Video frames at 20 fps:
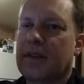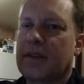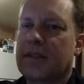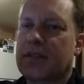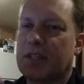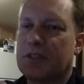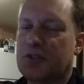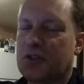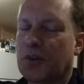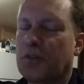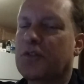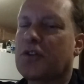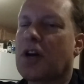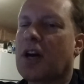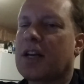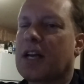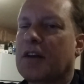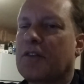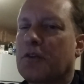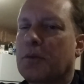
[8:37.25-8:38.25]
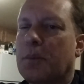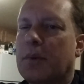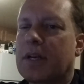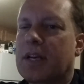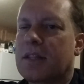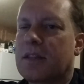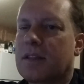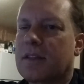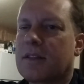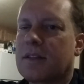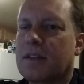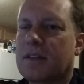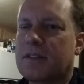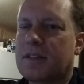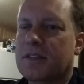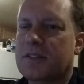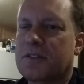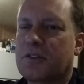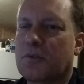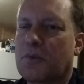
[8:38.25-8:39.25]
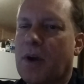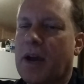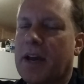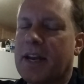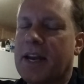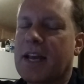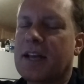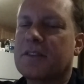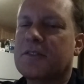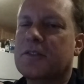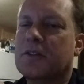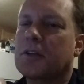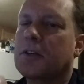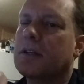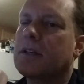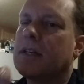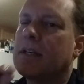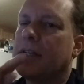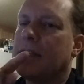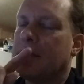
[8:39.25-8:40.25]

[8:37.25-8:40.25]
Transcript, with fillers: since you've taught everybody that this is the right answer,